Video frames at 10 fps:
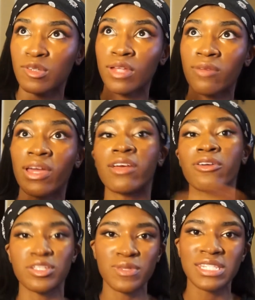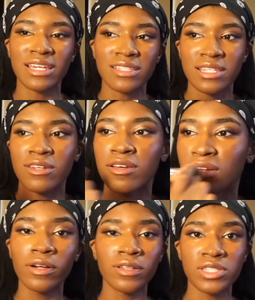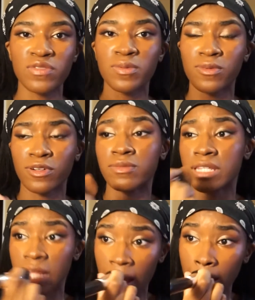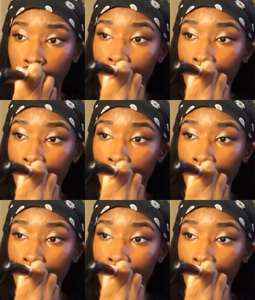Like we had a Christmas dance and a girl on silver performed in that.